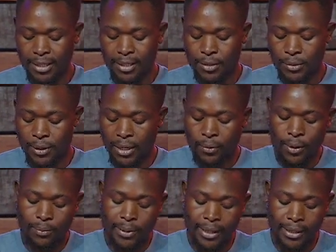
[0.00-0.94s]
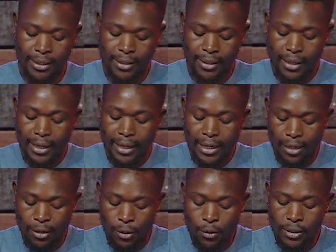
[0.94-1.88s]
But today we'll be
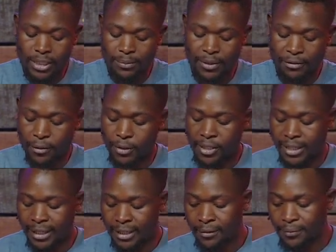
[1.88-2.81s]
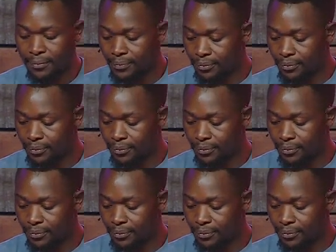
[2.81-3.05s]
in Luke chapter 14.